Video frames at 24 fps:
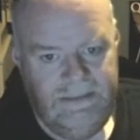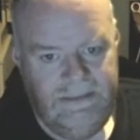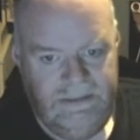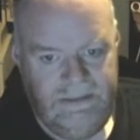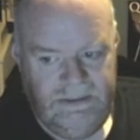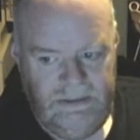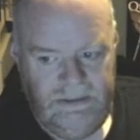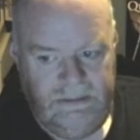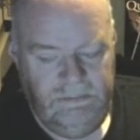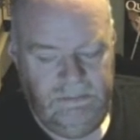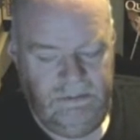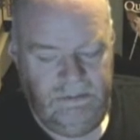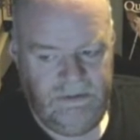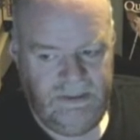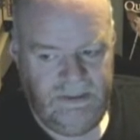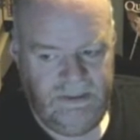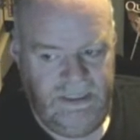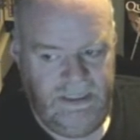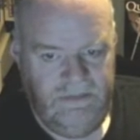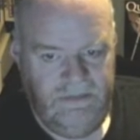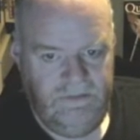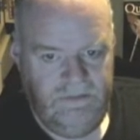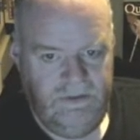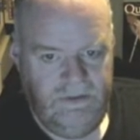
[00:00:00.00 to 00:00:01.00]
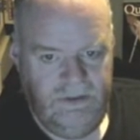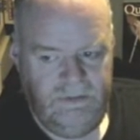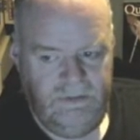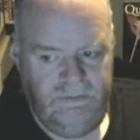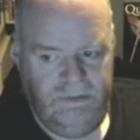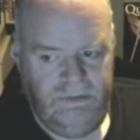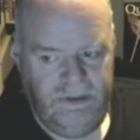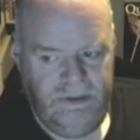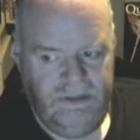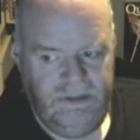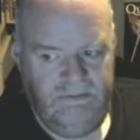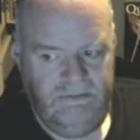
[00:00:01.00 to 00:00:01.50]
So EMI was kind of just
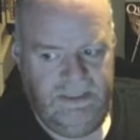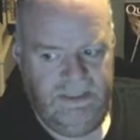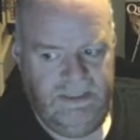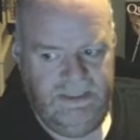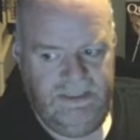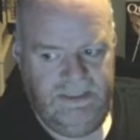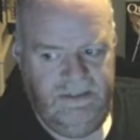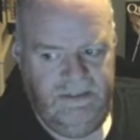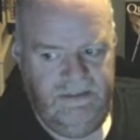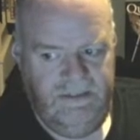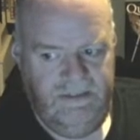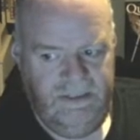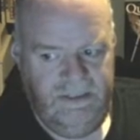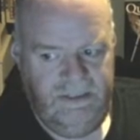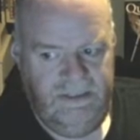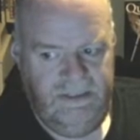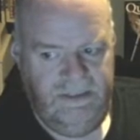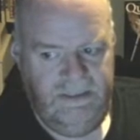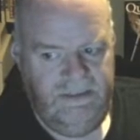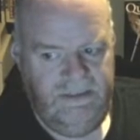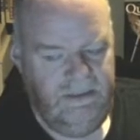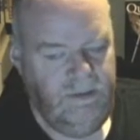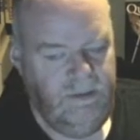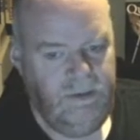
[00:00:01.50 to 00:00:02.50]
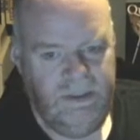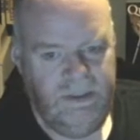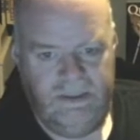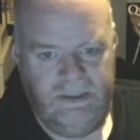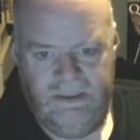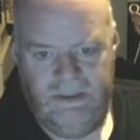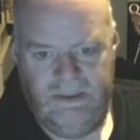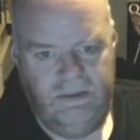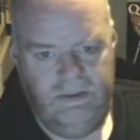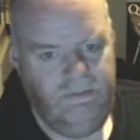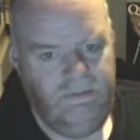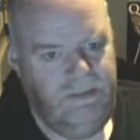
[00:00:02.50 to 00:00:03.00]
pressurising and thinking, "You
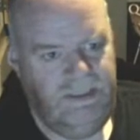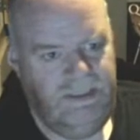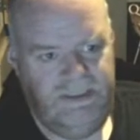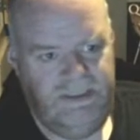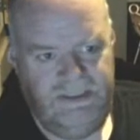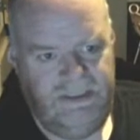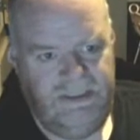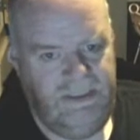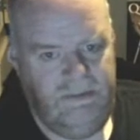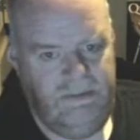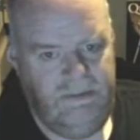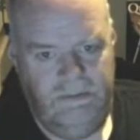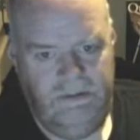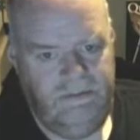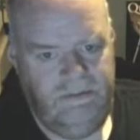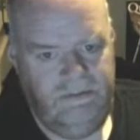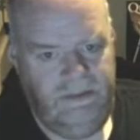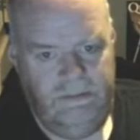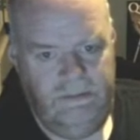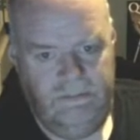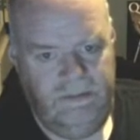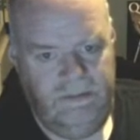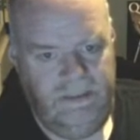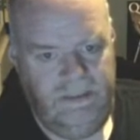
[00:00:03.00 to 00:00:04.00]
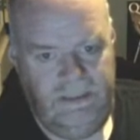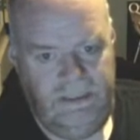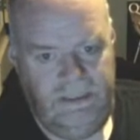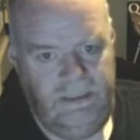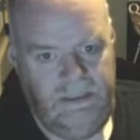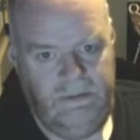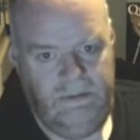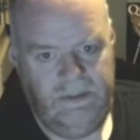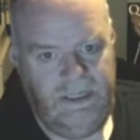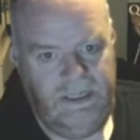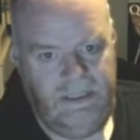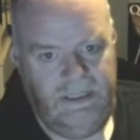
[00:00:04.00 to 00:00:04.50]
should have released this in America, in
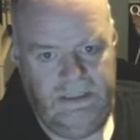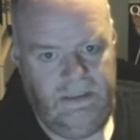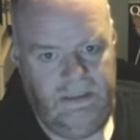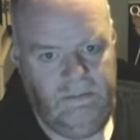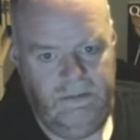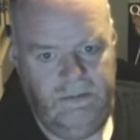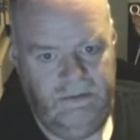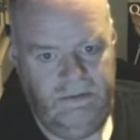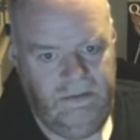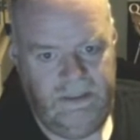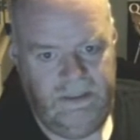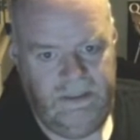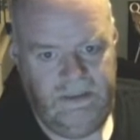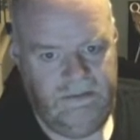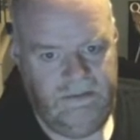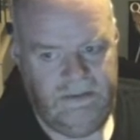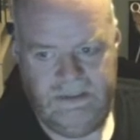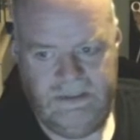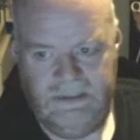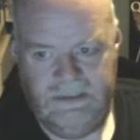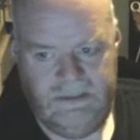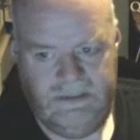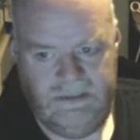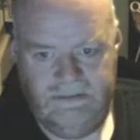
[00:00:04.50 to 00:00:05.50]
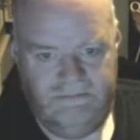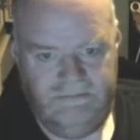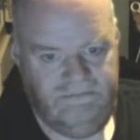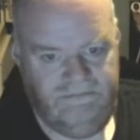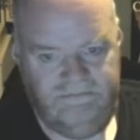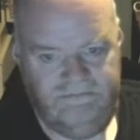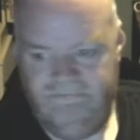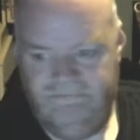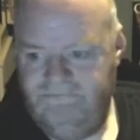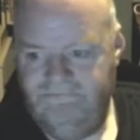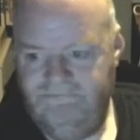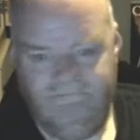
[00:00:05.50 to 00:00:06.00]
the UK with America." It's like,
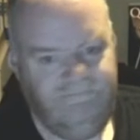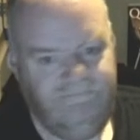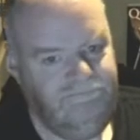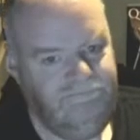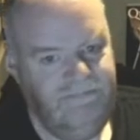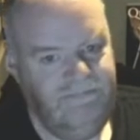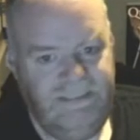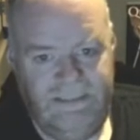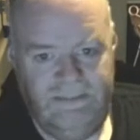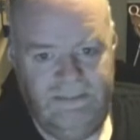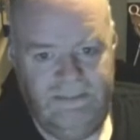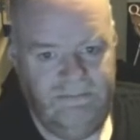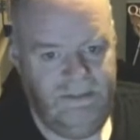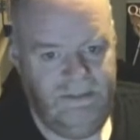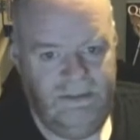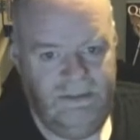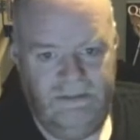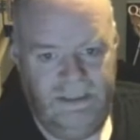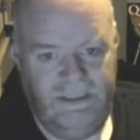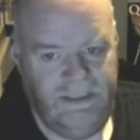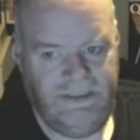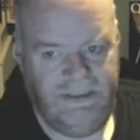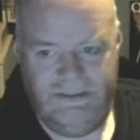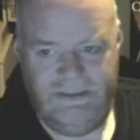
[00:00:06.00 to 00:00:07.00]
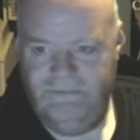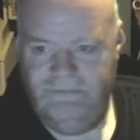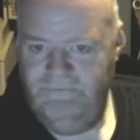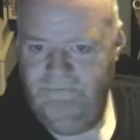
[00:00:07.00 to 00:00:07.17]
no, sorry guys.